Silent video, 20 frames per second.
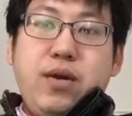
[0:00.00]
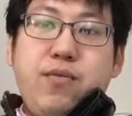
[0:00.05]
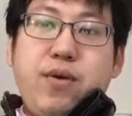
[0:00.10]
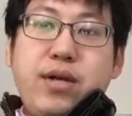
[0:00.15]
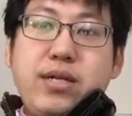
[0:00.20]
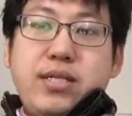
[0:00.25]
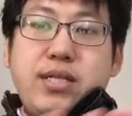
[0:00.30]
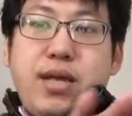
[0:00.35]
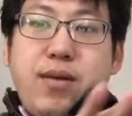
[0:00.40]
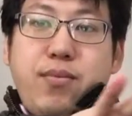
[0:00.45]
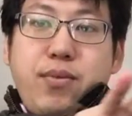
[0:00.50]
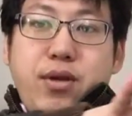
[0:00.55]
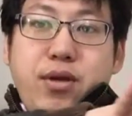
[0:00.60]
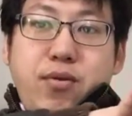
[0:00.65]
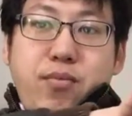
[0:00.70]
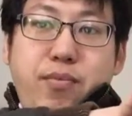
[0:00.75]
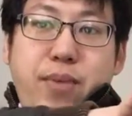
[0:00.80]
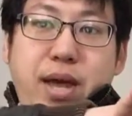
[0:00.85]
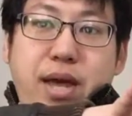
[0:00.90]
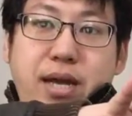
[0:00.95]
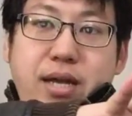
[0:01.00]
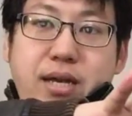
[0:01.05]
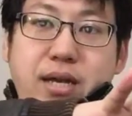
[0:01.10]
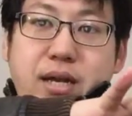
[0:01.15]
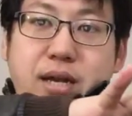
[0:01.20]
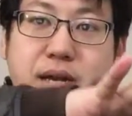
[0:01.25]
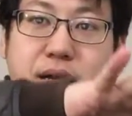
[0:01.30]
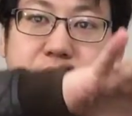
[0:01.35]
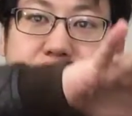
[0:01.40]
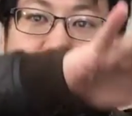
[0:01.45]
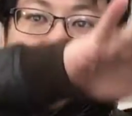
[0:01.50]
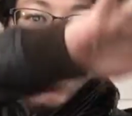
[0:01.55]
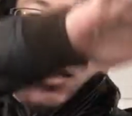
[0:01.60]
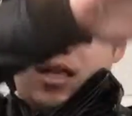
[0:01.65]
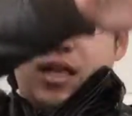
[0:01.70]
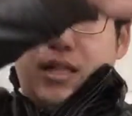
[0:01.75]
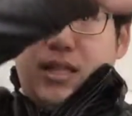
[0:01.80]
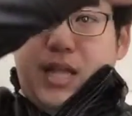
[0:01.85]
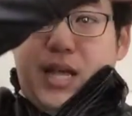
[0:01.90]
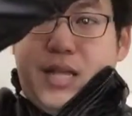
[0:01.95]
Once you pay
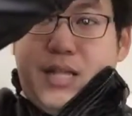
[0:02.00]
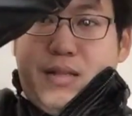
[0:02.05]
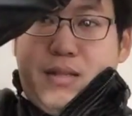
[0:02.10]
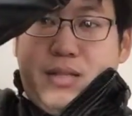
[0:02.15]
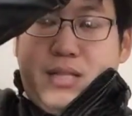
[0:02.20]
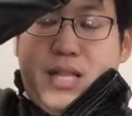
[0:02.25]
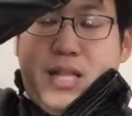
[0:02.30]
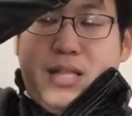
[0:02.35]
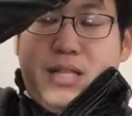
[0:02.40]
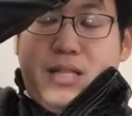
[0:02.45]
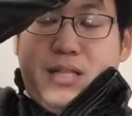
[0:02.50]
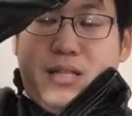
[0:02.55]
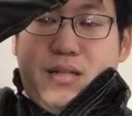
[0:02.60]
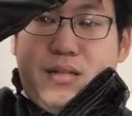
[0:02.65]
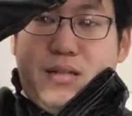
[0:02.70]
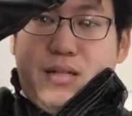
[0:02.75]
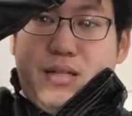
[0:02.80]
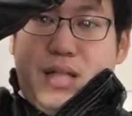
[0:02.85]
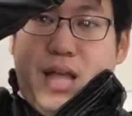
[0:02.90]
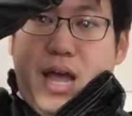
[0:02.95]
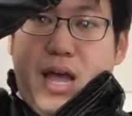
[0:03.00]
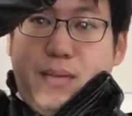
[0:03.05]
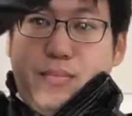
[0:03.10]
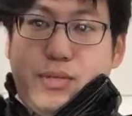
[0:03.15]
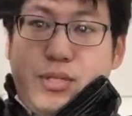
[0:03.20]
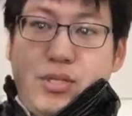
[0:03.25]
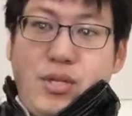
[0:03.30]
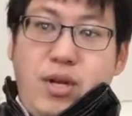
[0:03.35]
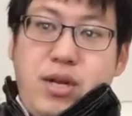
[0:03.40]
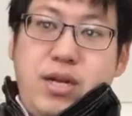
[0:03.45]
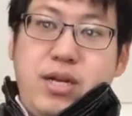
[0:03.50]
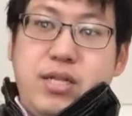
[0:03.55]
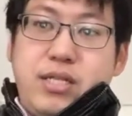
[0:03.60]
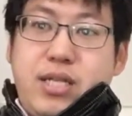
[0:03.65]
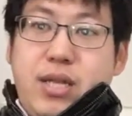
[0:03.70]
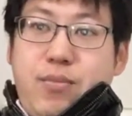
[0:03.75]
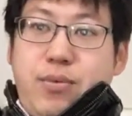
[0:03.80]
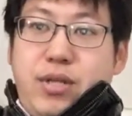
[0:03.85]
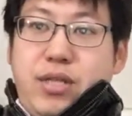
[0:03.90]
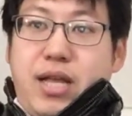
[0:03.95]
10 times,
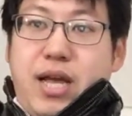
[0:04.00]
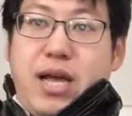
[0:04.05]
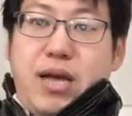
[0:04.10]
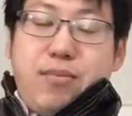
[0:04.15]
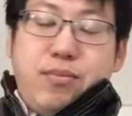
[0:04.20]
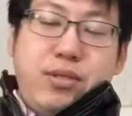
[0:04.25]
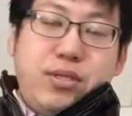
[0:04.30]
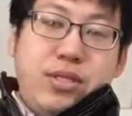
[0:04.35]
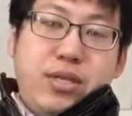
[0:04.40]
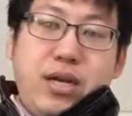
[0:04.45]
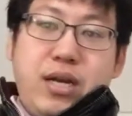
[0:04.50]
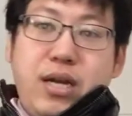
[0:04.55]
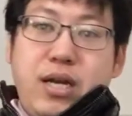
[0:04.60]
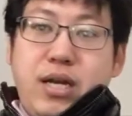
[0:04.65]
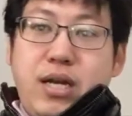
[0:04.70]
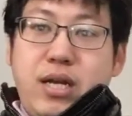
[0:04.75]
70 times,